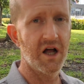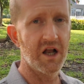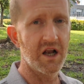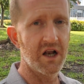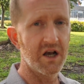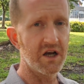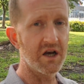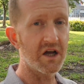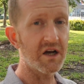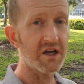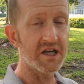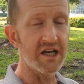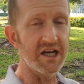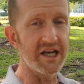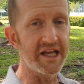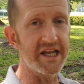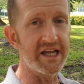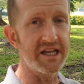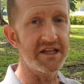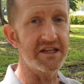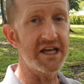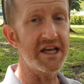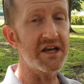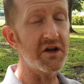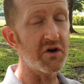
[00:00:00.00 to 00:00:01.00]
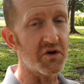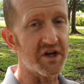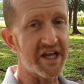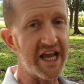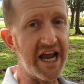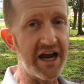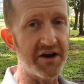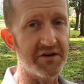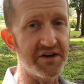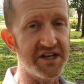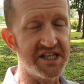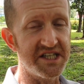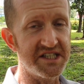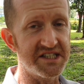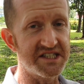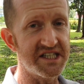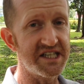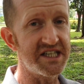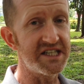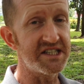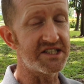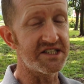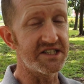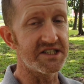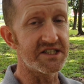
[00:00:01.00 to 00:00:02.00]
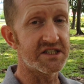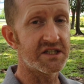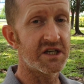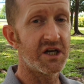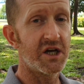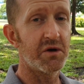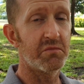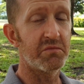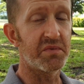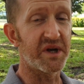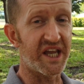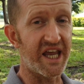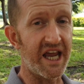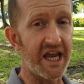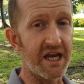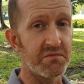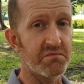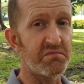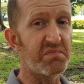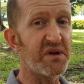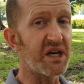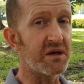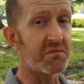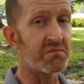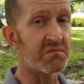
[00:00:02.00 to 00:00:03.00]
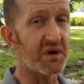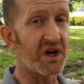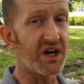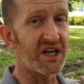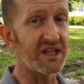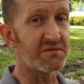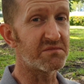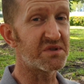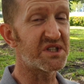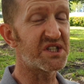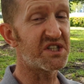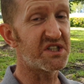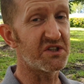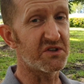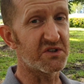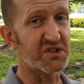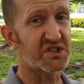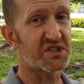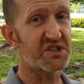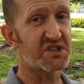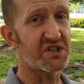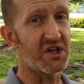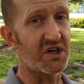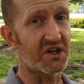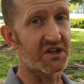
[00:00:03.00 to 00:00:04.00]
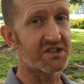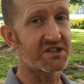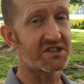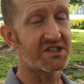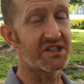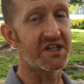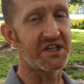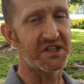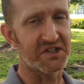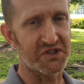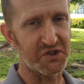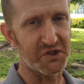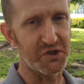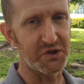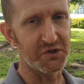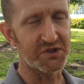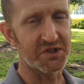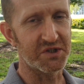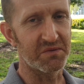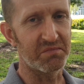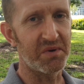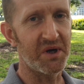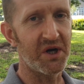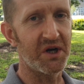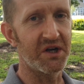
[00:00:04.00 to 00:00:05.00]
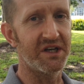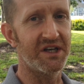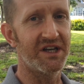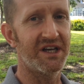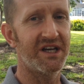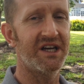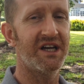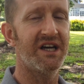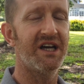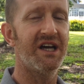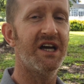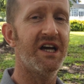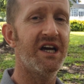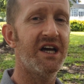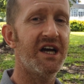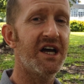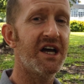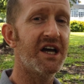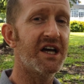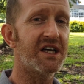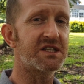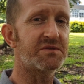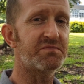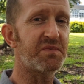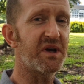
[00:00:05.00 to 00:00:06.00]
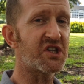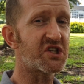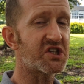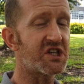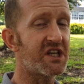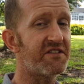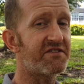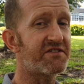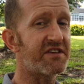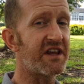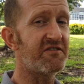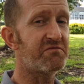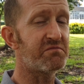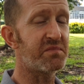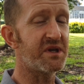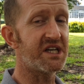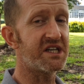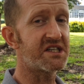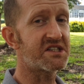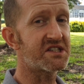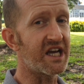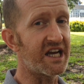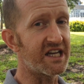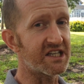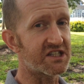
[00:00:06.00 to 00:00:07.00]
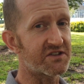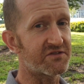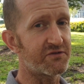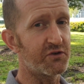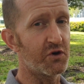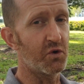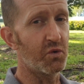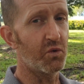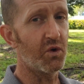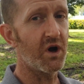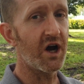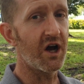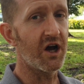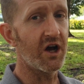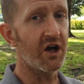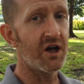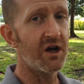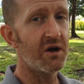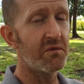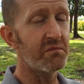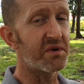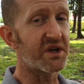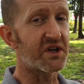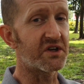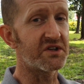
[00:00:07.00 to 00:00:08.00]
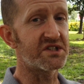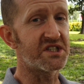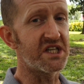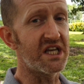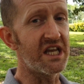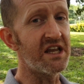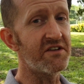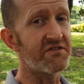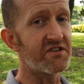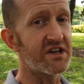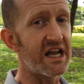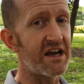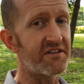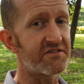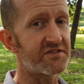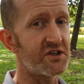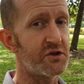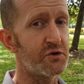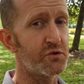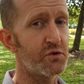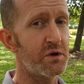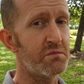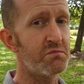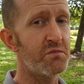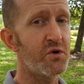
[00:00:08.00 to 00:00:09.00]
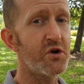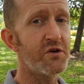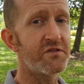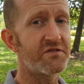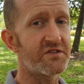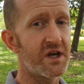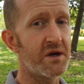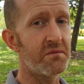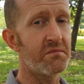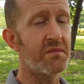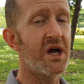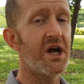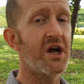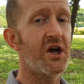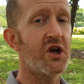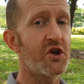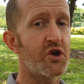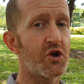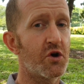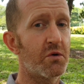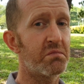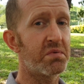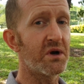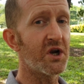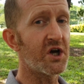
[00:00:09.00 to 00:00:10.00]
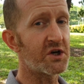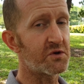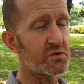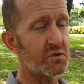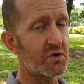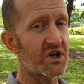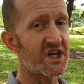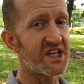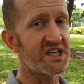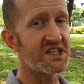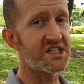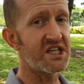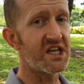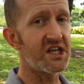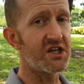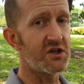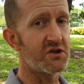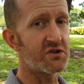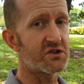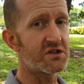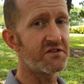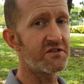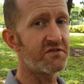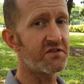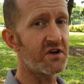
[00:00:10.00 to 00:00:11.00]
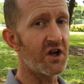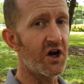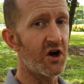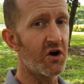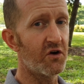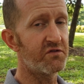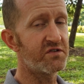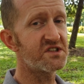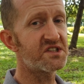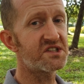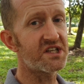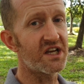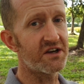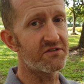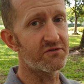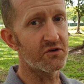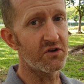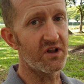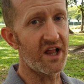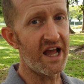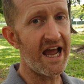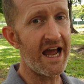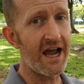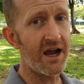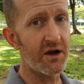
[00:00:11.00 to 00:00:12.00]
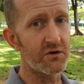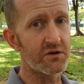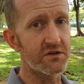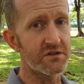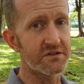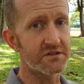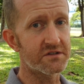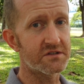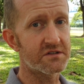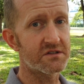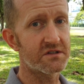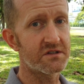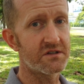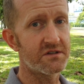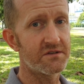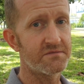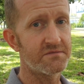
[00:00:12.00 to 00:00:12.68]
Luckily, they don't carry diseases, but getting bitten by them still sucks, excuse the pun. Especially if they've been attached for a while, because even after you remove them, your blood will continue to flow for several hours.